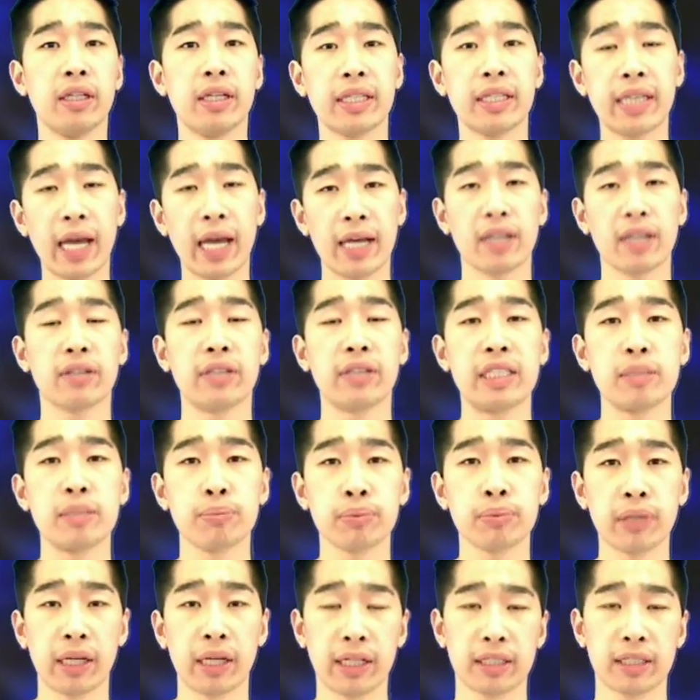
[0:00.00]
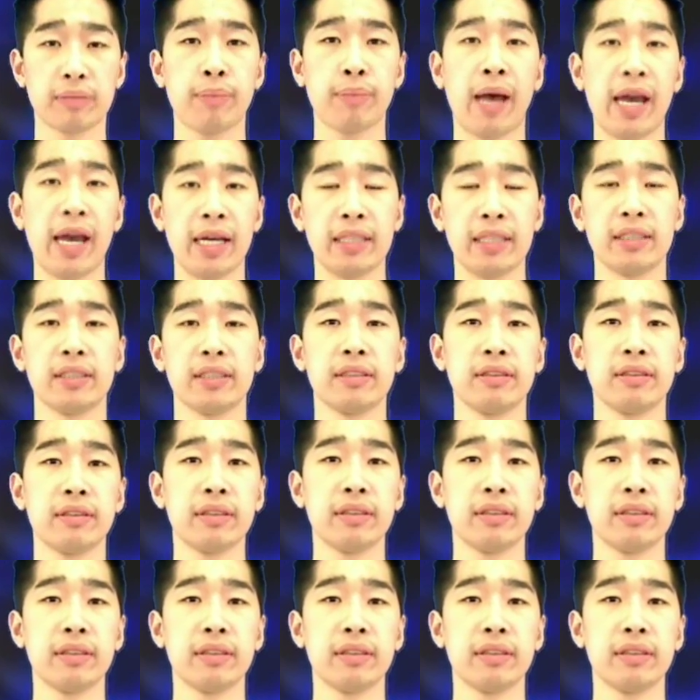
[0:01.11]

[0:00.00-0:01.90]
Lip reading: categories products page.